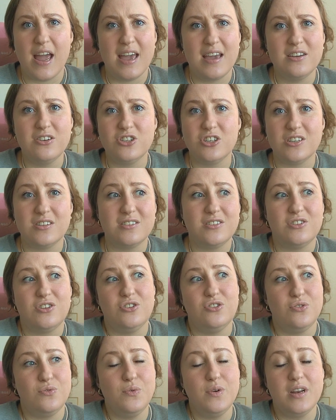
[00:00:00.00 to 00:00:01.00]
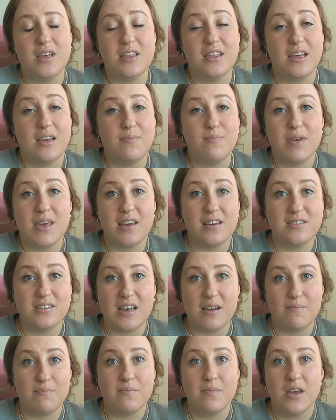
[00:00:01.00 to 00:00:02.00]
anxious to do anything because
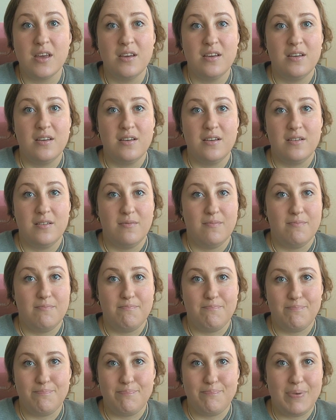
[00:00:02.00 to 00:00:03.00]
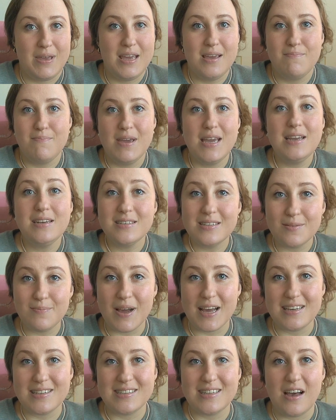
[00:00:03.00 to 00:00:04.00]
I'm being mean to
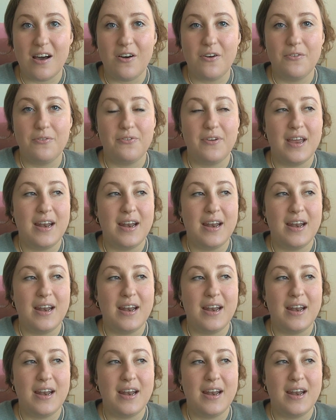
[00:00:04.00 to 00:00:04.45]
myself.